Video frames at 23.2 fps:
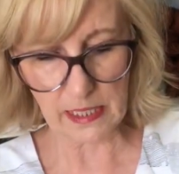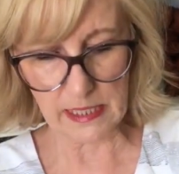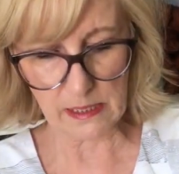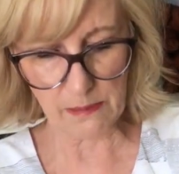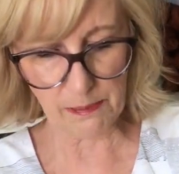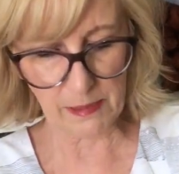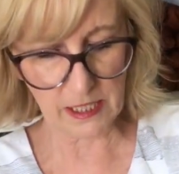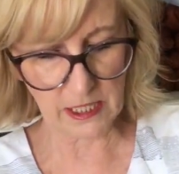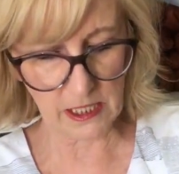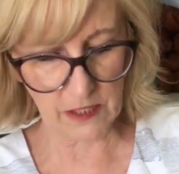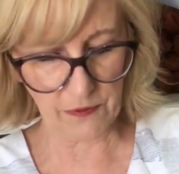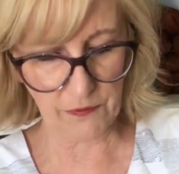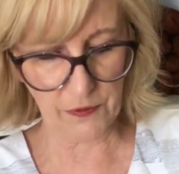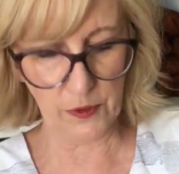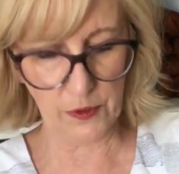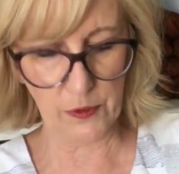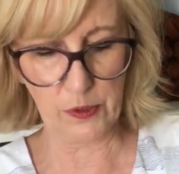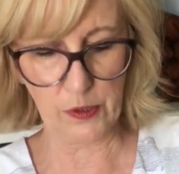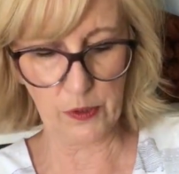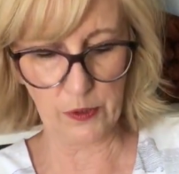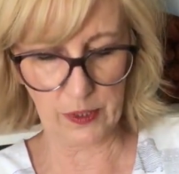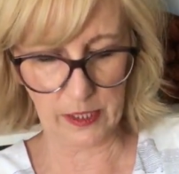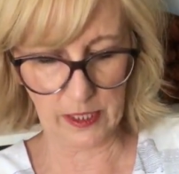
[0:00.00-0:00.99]
Especially if you
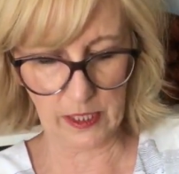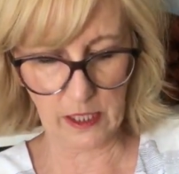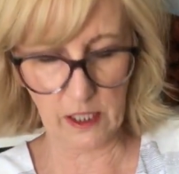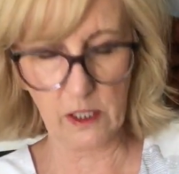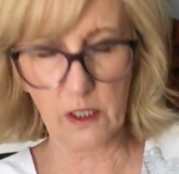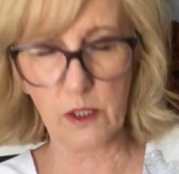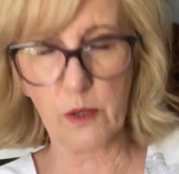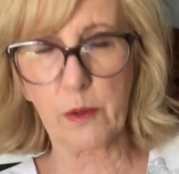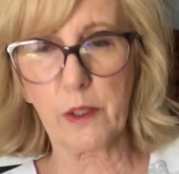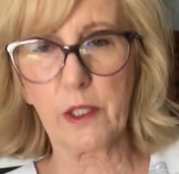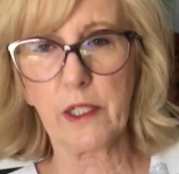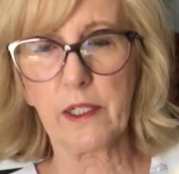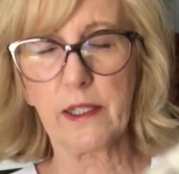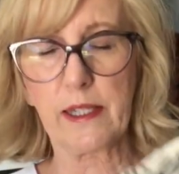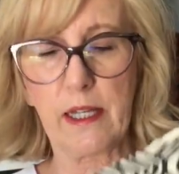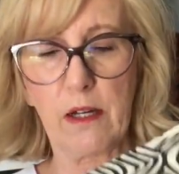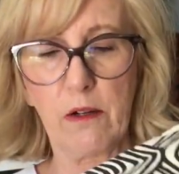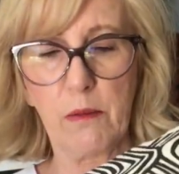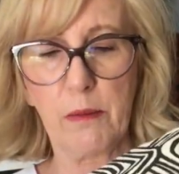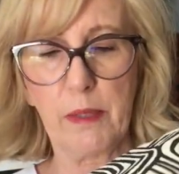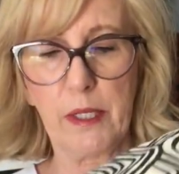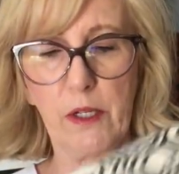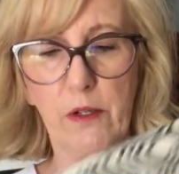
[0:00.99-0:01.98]
were doing color work, that
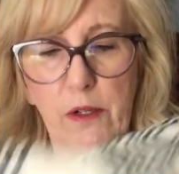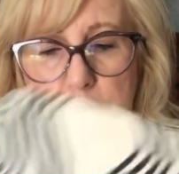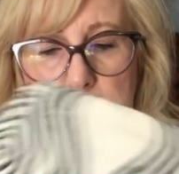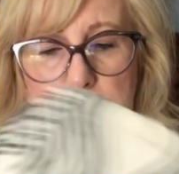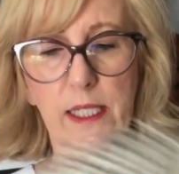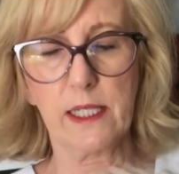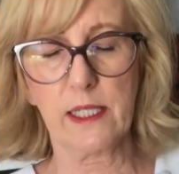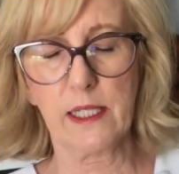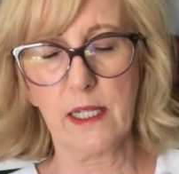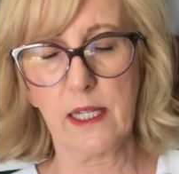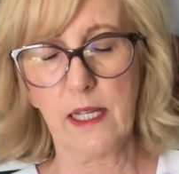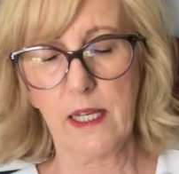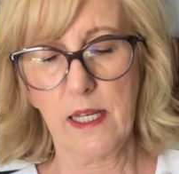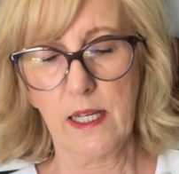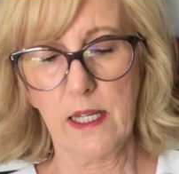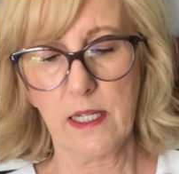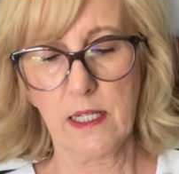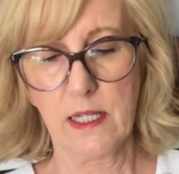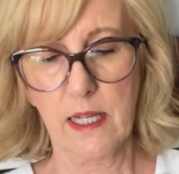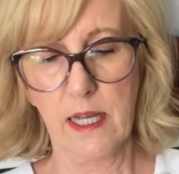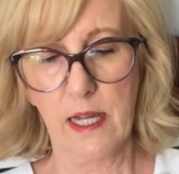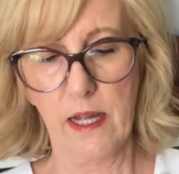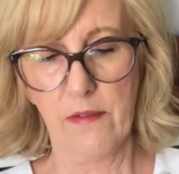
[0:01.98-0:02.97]
would be great
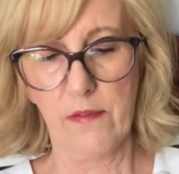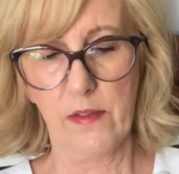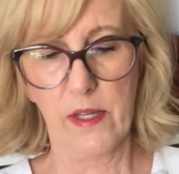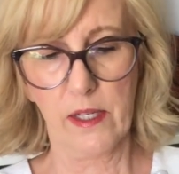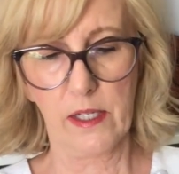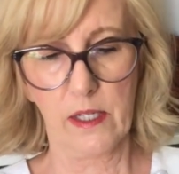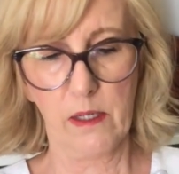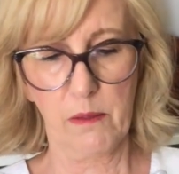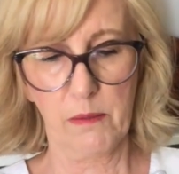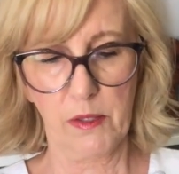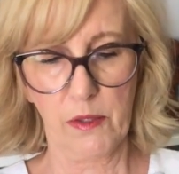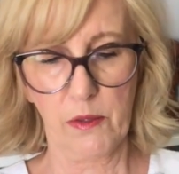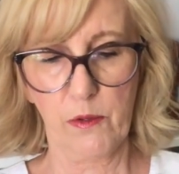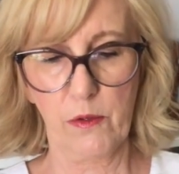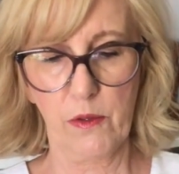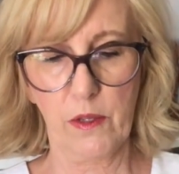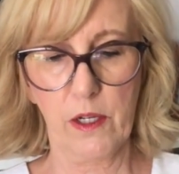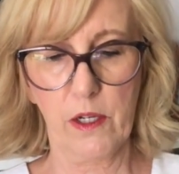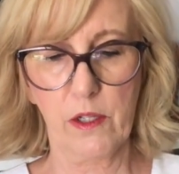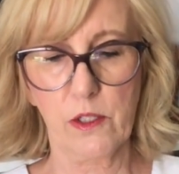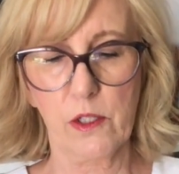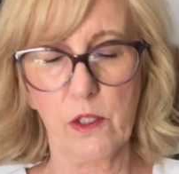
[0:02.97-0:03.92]
to have that coming through there.